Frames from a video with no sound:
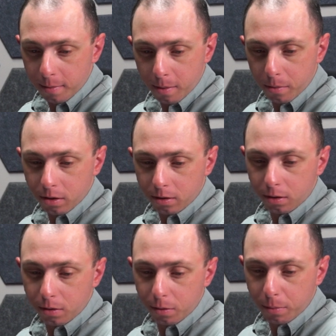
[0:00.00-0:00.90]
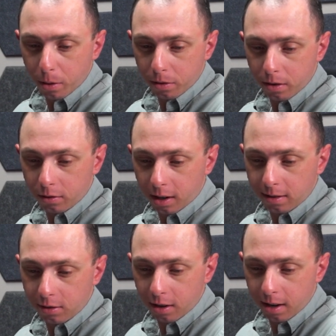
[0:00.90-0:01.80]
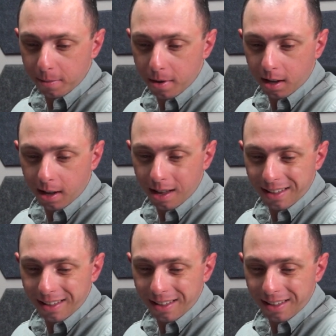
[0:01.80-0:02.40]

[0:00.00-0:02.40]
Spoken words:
members to both the JCJ committee